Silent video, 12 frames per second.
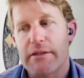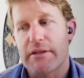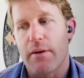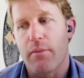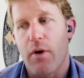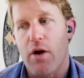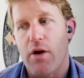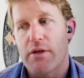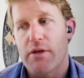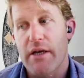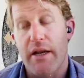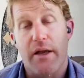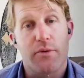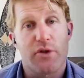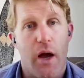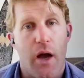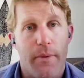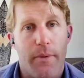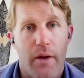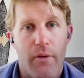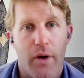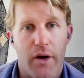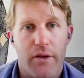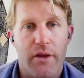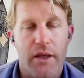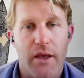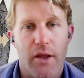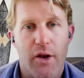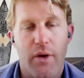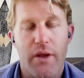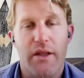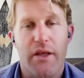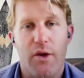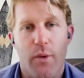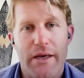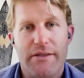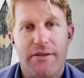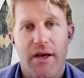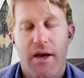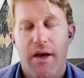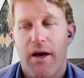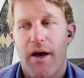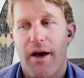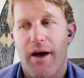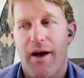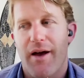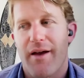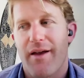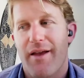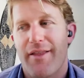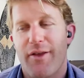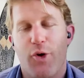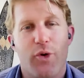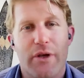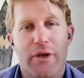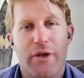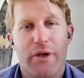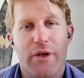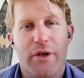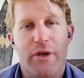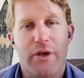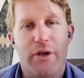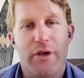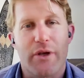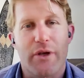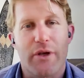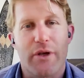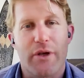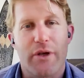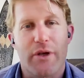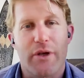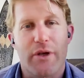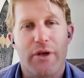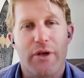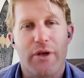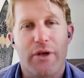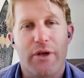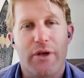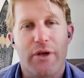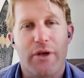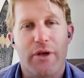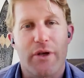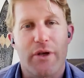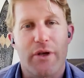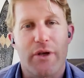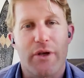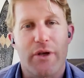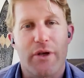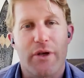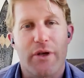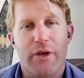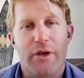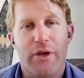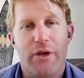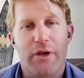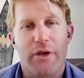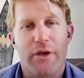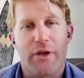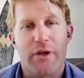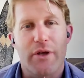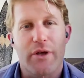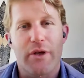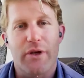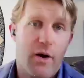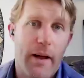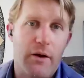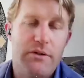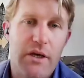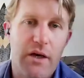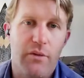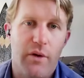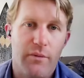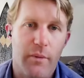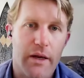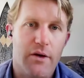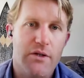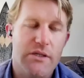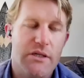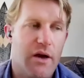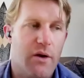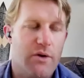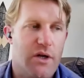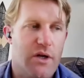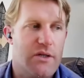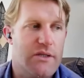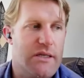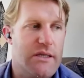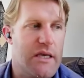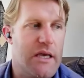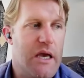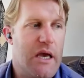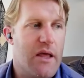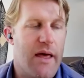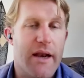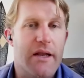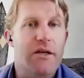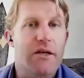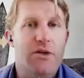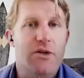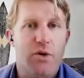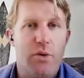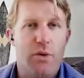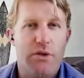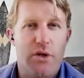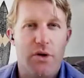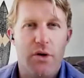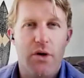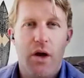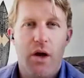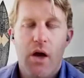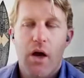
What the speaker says: Some are setting up shop, ironically, in the U.S. Early days of mining, U.S. actually had a fair amount of miners, and now we're starting to see that industry return,